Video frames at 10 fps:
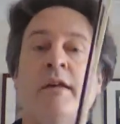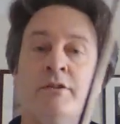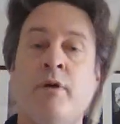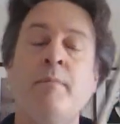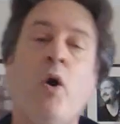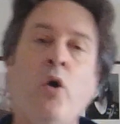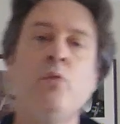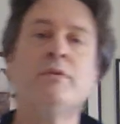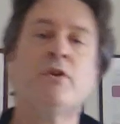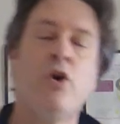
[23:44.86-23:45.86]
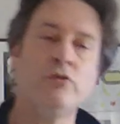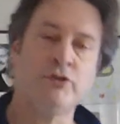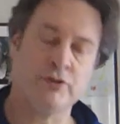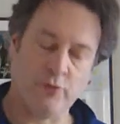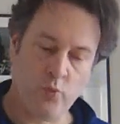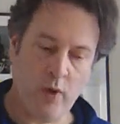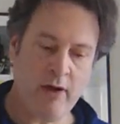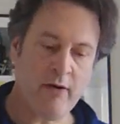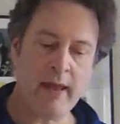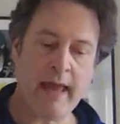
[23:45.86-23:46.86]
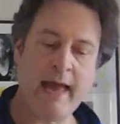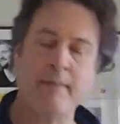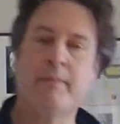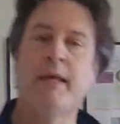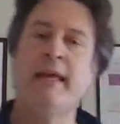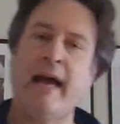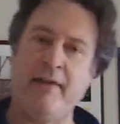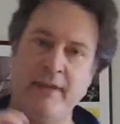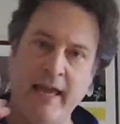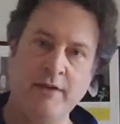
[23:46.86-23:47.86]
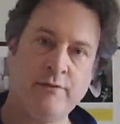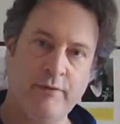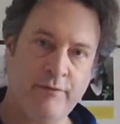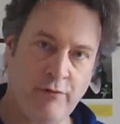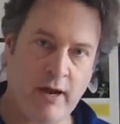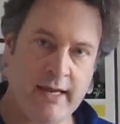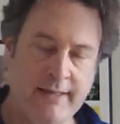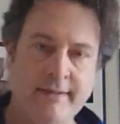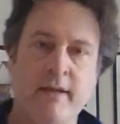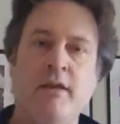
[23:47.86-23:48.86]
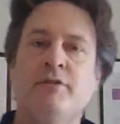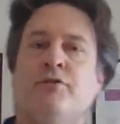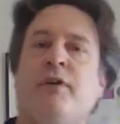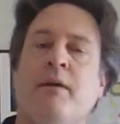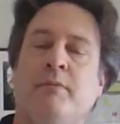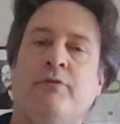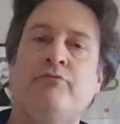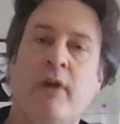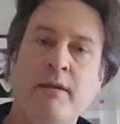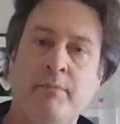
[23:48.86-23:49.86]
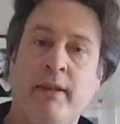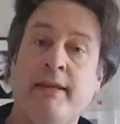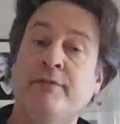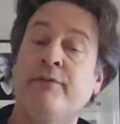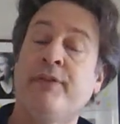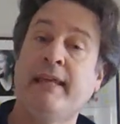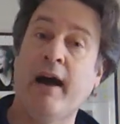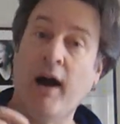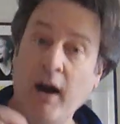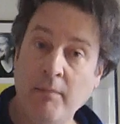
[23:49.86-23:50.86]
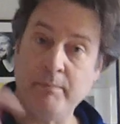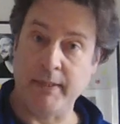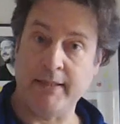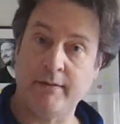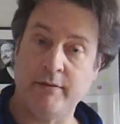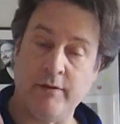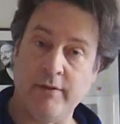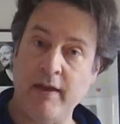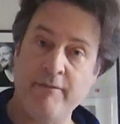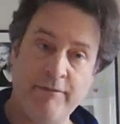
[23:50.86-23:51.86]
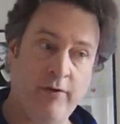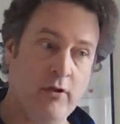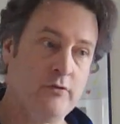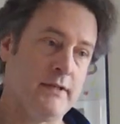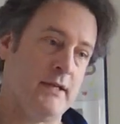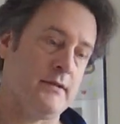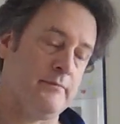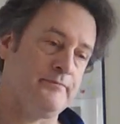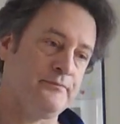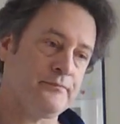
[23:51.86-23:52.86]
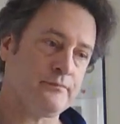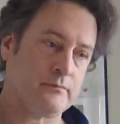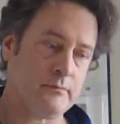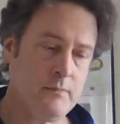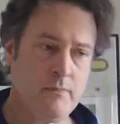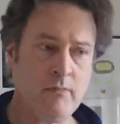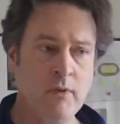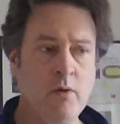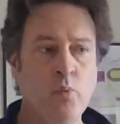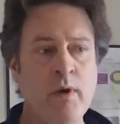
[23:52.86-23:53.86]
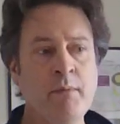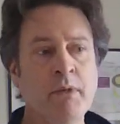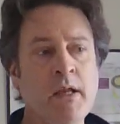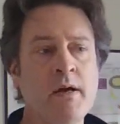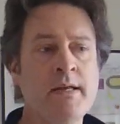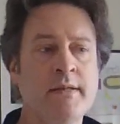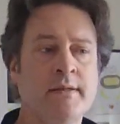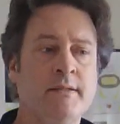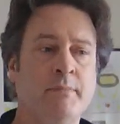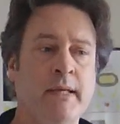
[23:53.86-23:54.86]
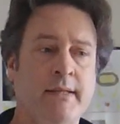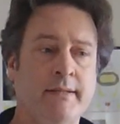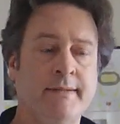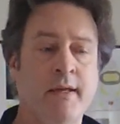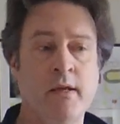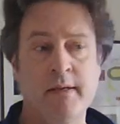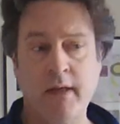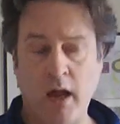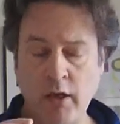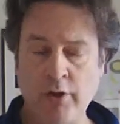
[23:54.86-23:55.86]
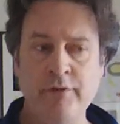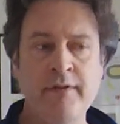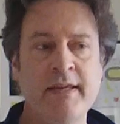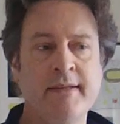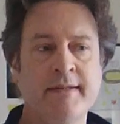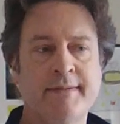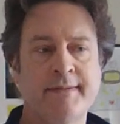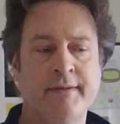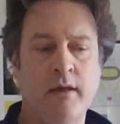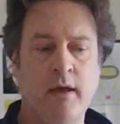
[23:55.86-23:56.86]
So I'm always conscious of where I am at the end of a phrase so that I'm in the right place for the upbeat that then follows it. When I'm learning this piece, a lot of it is